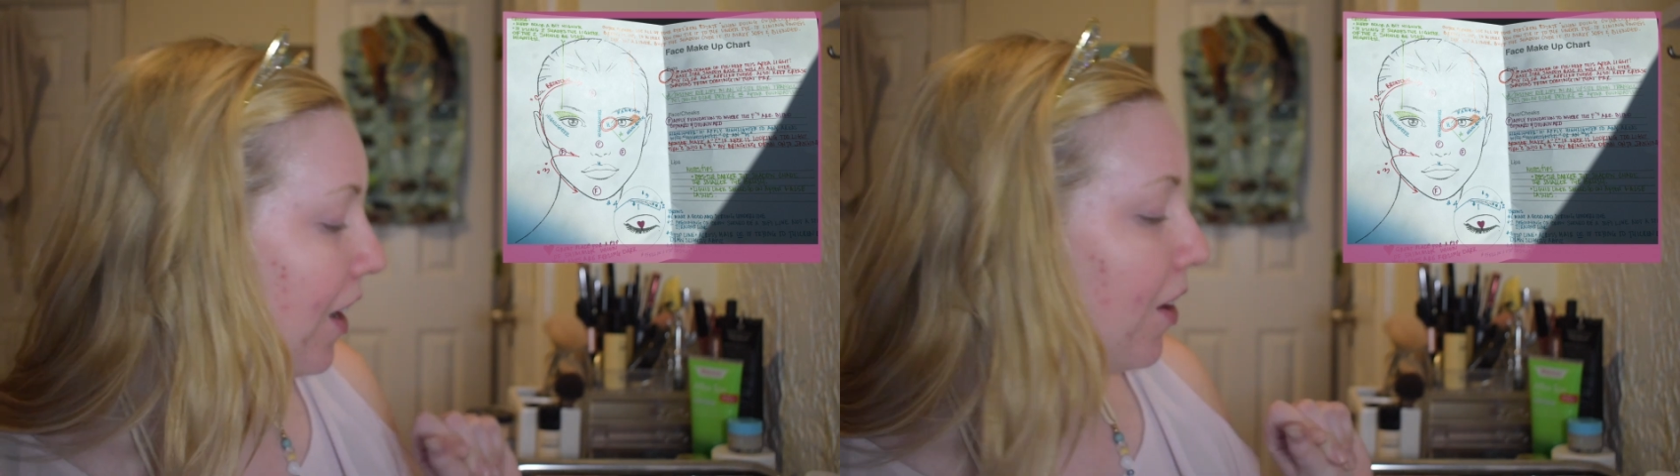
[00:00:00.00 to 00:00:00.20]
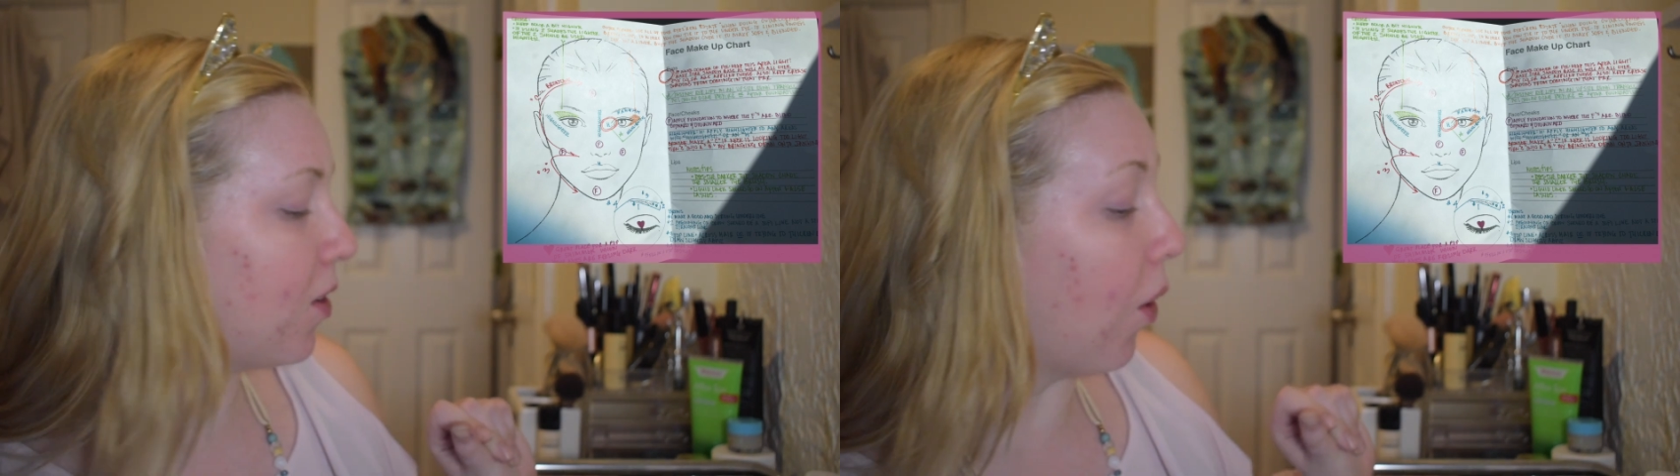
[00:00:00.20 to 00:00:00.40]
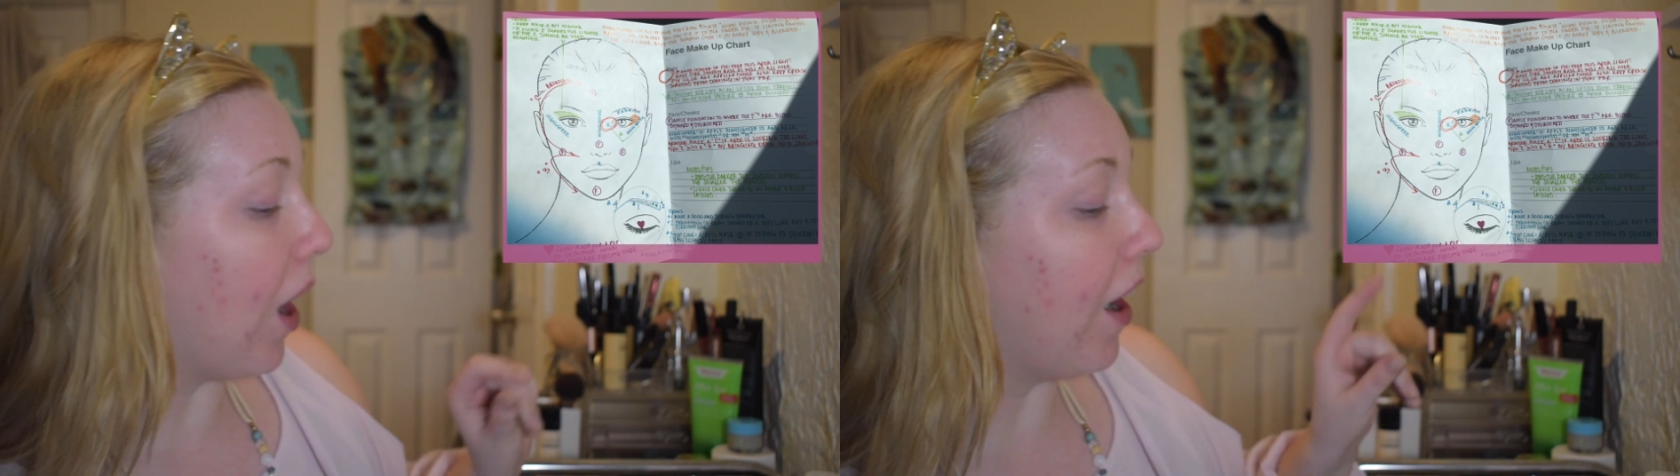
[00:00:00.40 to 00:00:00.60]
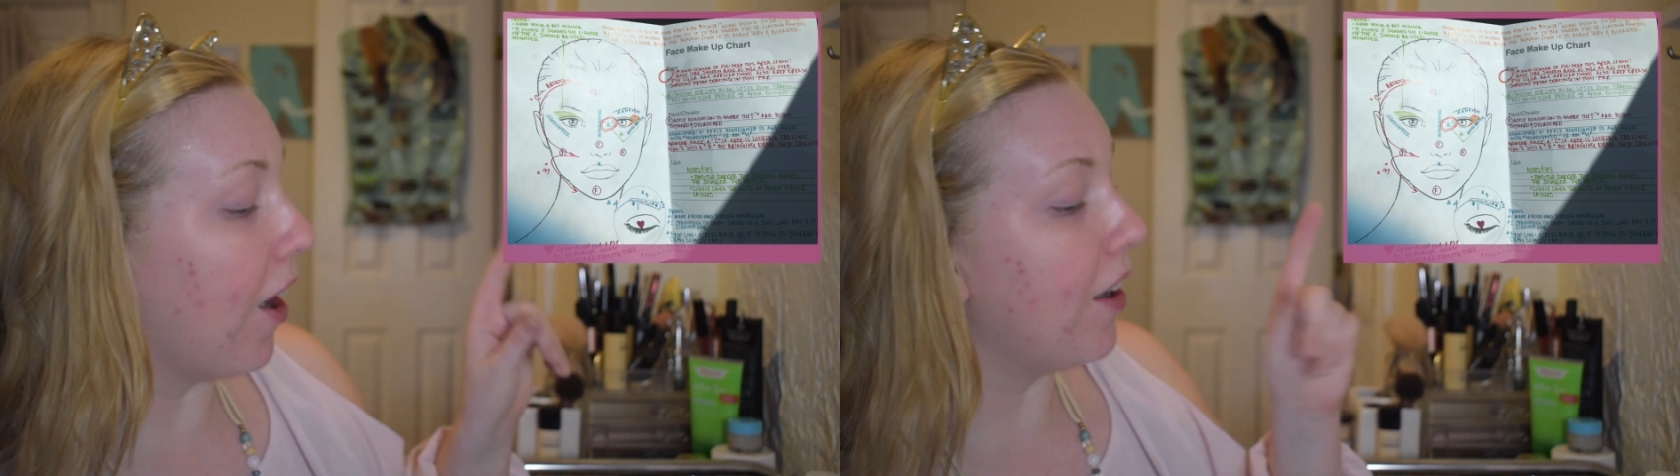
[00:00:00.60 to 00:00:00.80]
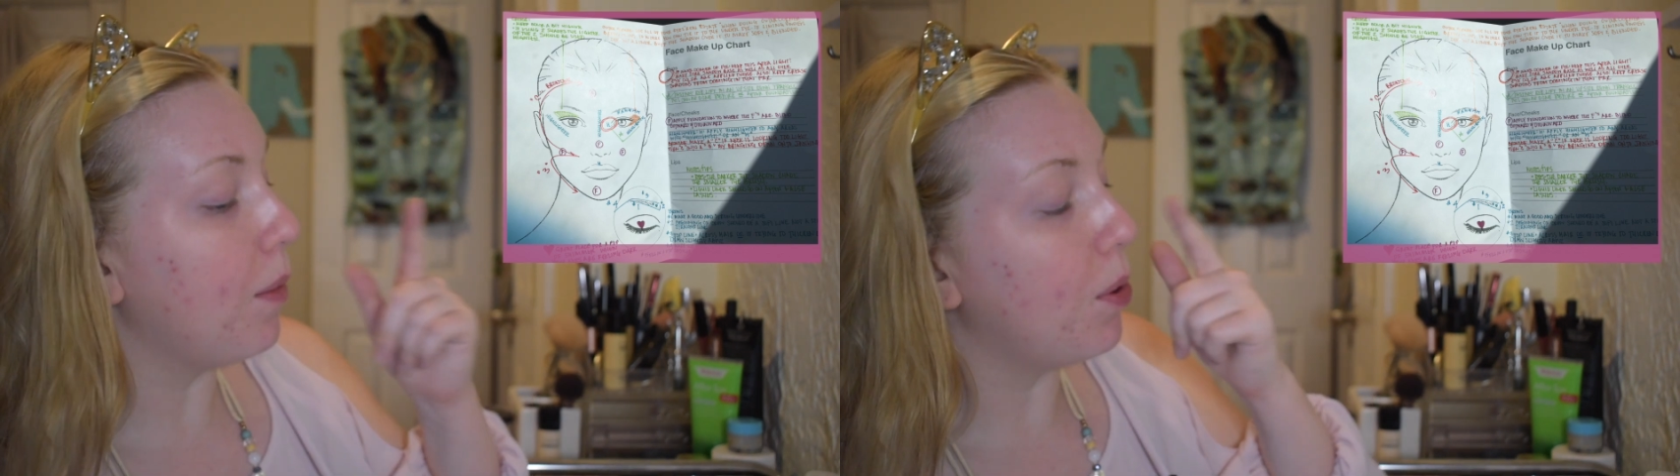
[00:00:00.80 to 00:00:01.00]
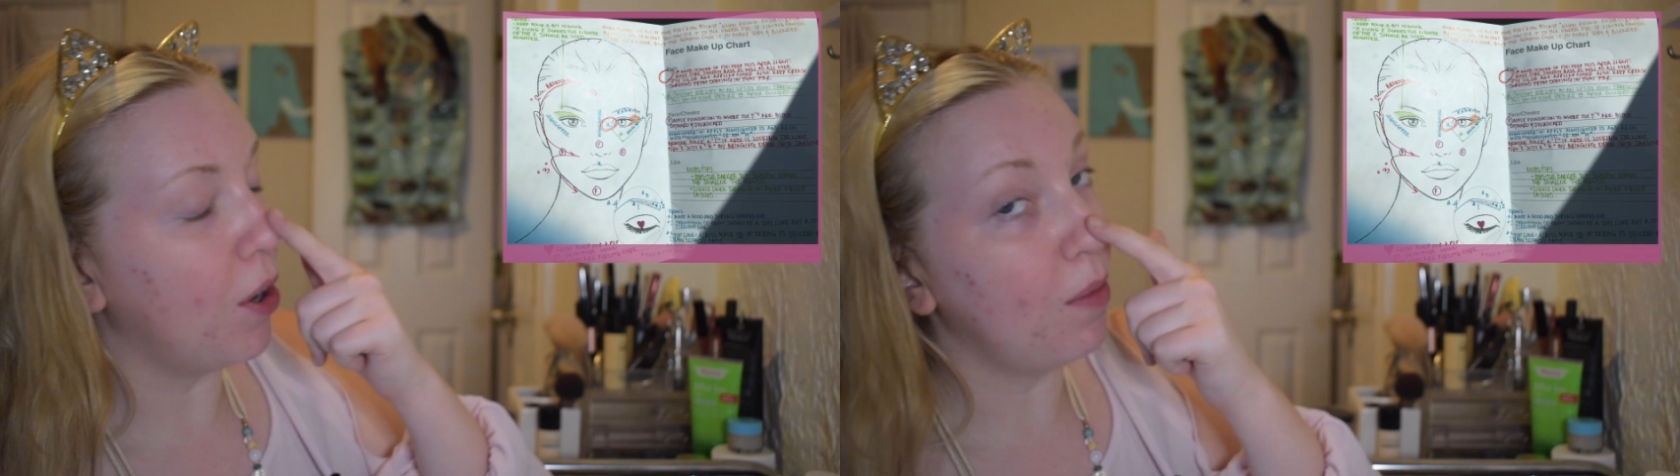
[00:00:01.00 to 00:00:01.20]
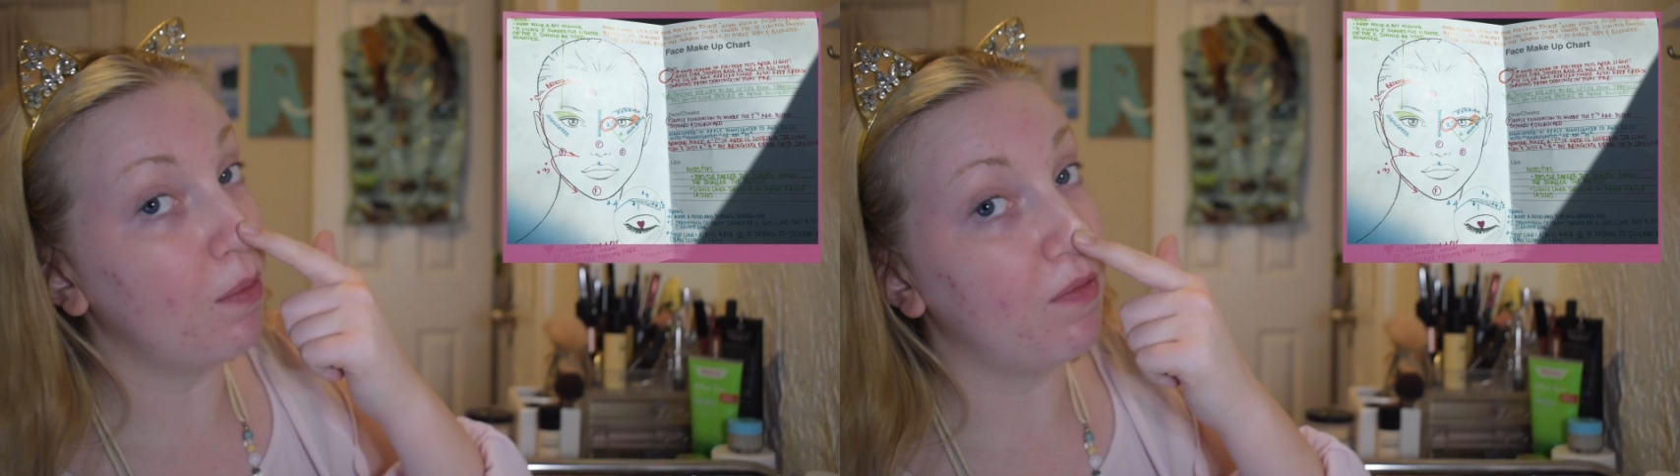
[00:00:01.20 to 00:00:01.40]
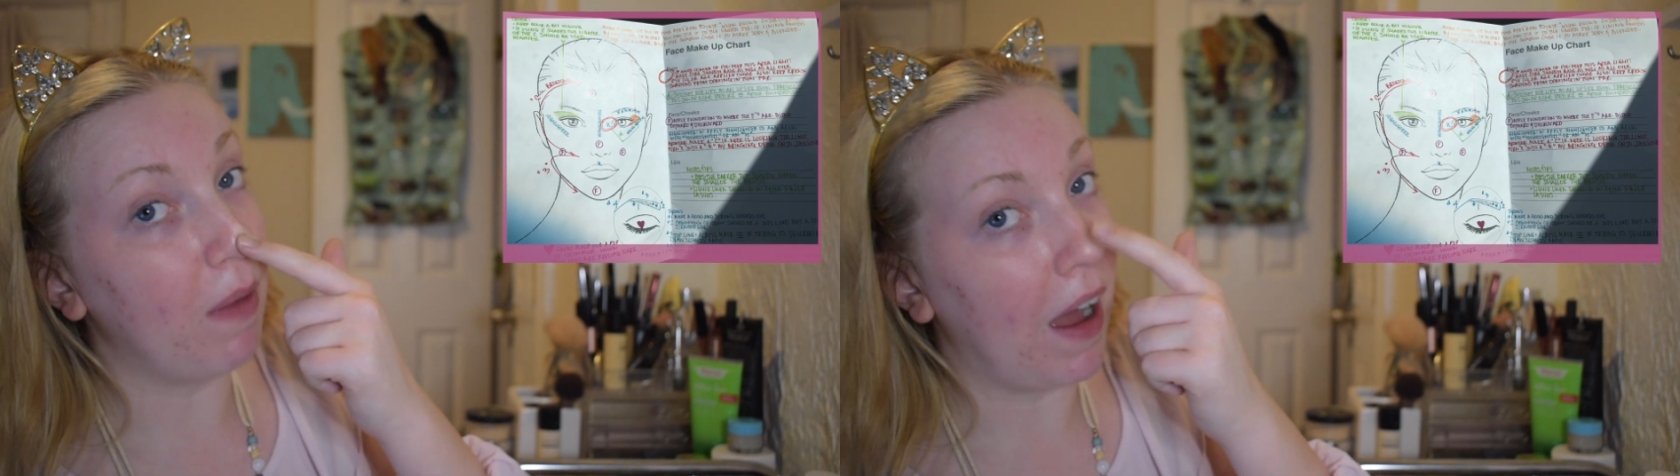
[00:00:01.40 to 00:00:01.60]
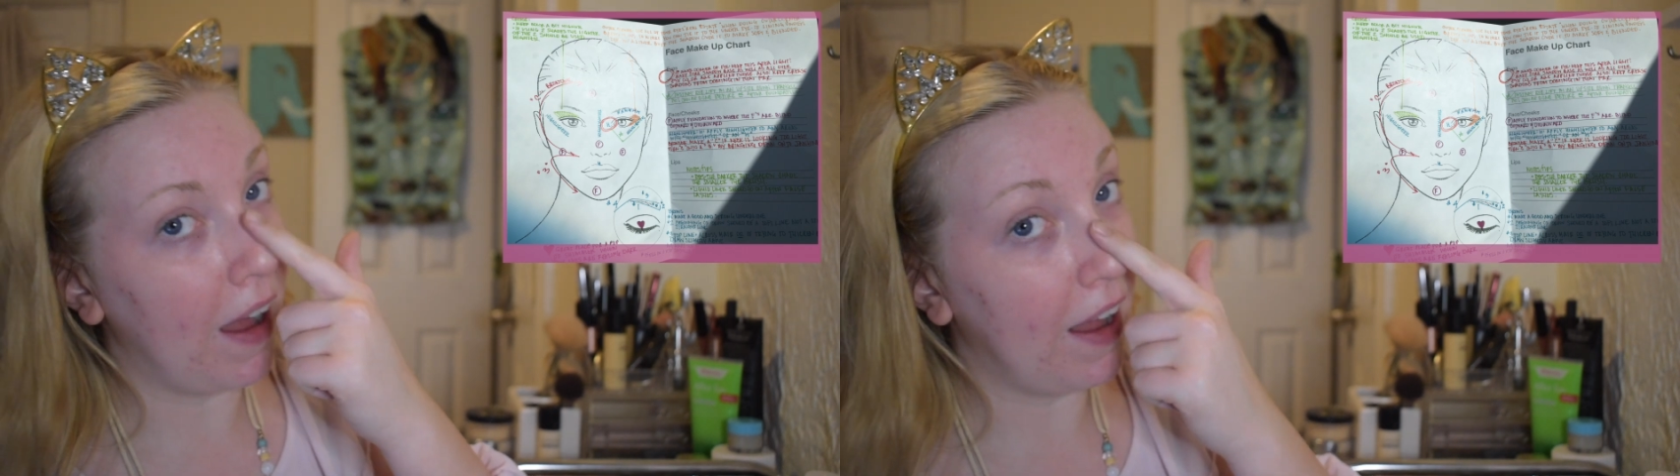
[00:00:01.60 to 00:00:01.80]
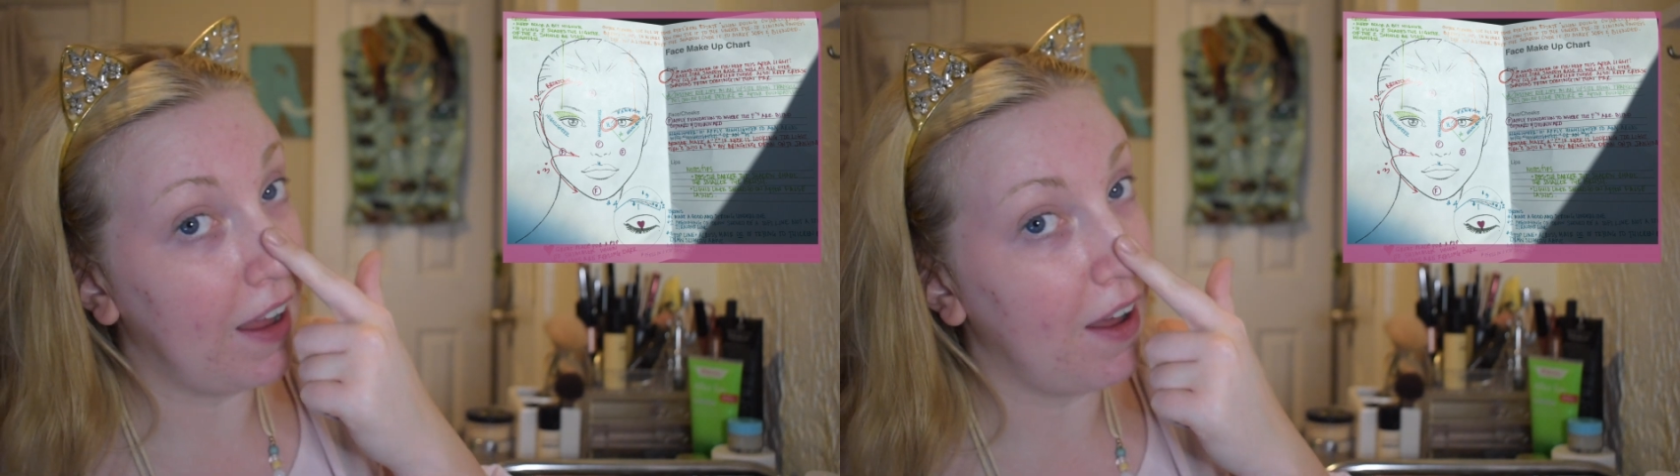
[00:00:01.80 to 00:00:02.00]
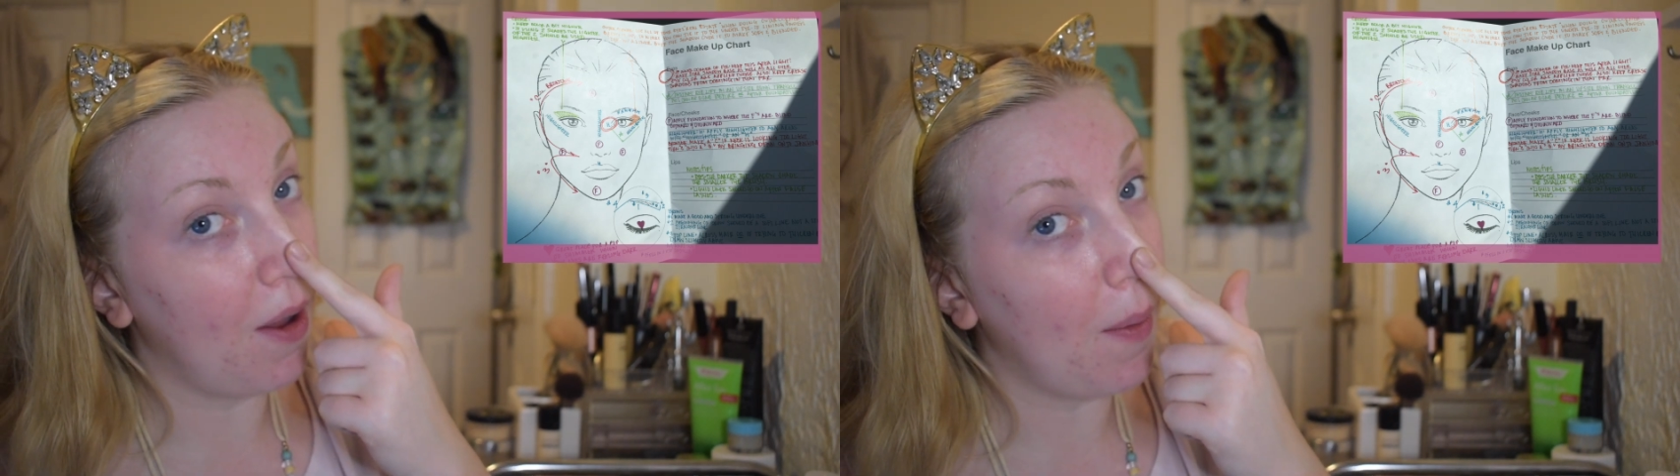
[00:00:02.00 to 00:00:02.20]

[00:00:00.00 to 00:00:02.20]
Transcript: So I already put my